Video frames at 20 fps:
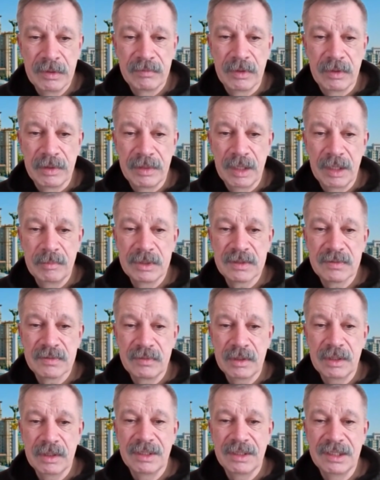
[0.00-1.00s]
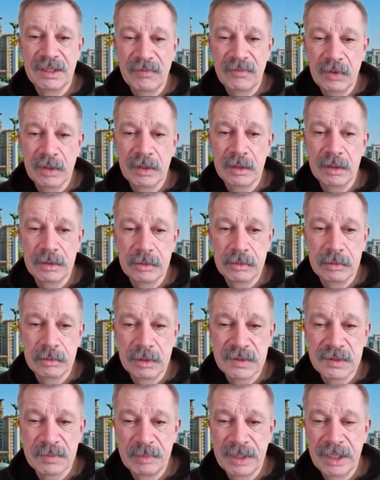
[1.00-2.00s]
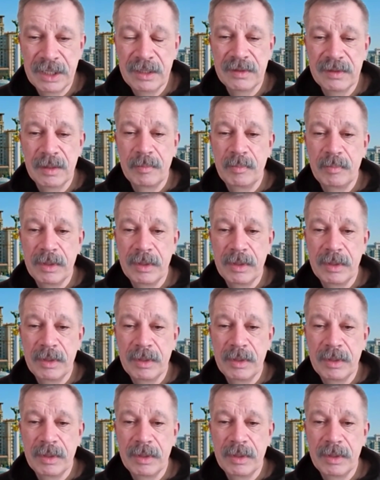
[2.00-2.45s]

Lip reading: For them, it's very difficult to explain to